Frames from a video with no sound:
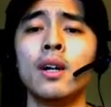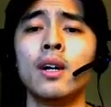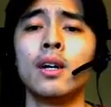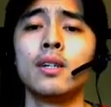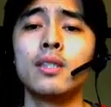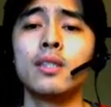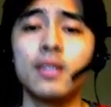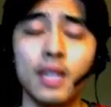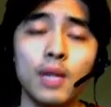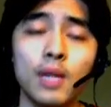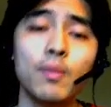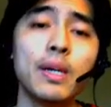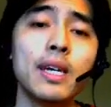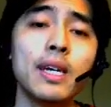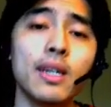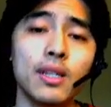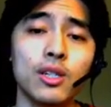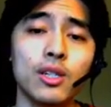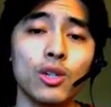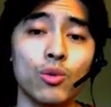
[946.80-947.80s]
Steema
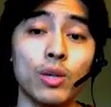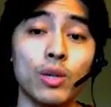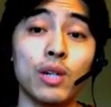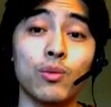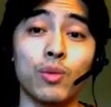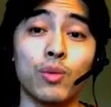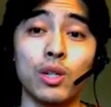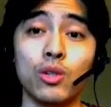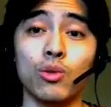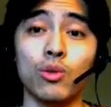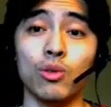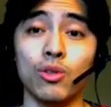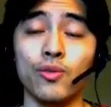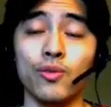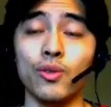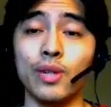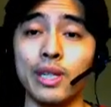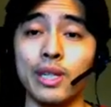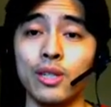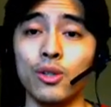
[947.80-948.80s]
is a great resource
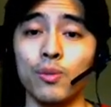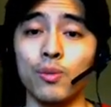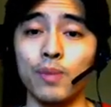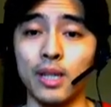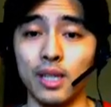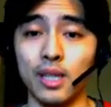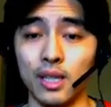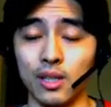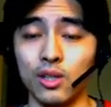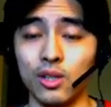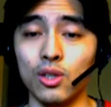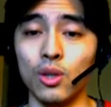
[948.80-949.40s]
for intermediates.